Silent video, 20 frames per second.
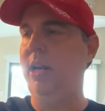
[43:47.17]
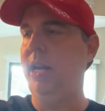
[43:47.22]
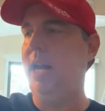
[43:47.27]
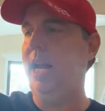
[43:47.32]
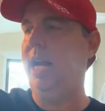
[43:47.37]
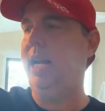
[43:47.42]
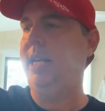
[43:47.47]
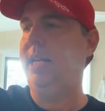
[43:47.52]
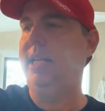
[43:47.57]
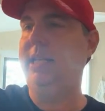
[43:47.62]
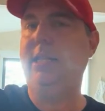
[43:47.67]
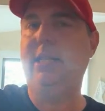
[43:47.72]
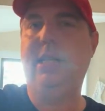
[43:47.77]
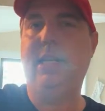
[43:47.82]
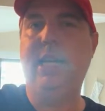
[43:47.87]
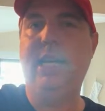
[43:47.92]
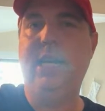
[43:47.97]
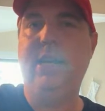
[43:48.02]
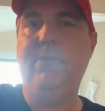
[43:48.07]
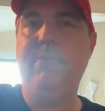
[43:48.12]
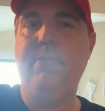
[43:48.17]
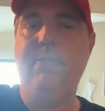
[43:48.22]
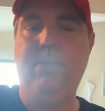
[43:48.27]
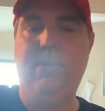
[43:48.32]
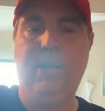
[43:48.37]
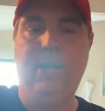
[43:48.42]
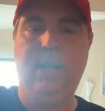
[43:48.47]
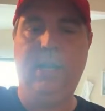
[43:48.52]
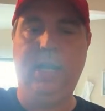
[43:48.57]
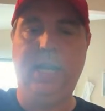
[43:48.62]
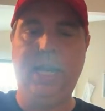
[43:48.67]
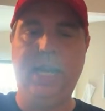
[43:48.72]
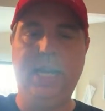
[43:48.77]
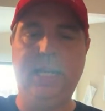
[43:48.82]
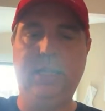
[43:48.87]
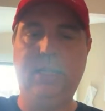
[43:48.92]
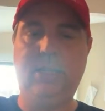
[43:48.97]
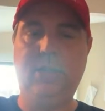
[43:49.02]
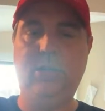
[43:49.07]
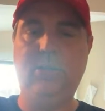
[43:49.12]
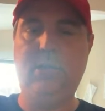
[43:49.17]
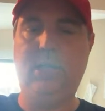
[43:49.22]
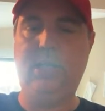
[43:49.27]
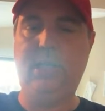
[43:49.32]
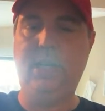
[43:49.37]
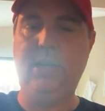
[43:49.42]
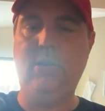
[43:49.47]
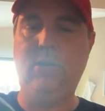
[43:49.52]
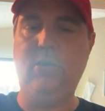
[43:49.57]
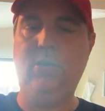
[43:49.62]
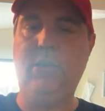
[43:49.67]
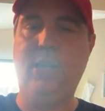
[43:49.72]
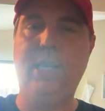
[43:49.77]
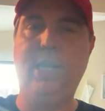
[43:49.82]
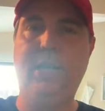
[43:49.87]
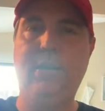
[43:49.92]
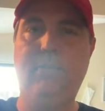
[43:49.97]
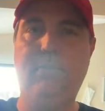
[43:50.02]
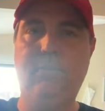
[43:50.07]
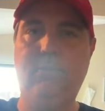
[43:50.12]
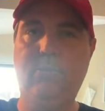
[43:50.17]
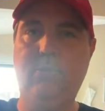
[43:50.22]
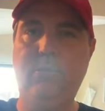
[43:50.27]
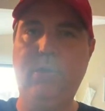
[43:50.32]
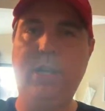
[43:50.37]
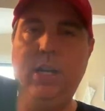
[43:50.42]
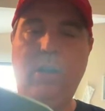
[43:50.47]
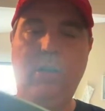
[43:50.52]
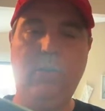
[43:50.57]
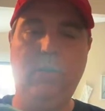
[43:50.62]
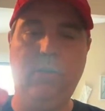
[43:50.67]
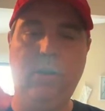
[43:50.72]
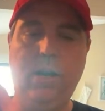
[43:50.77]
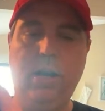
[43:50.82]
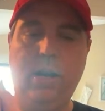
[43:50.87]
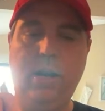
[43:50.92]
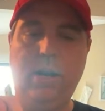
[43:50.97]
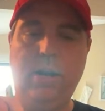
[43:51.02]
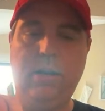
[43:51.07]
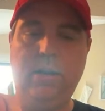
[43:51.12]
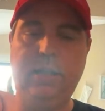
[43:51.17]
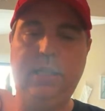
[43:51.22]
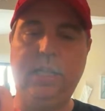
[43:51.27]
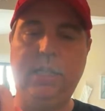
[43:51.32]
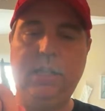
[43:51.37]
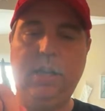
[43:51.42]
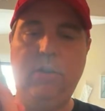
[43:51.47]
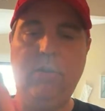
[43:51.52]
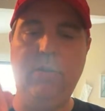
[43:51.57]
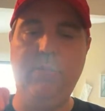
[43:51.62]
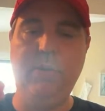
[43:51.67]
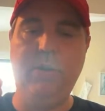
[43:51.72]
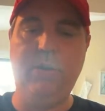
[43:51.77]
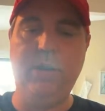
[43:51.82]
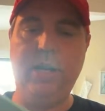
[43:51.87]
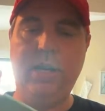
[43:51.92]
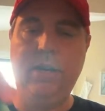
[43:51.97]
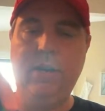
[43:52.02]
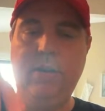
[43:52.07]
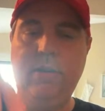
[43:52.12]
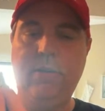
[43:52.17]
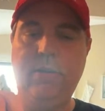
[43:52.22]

and his team is to steal the, $600 million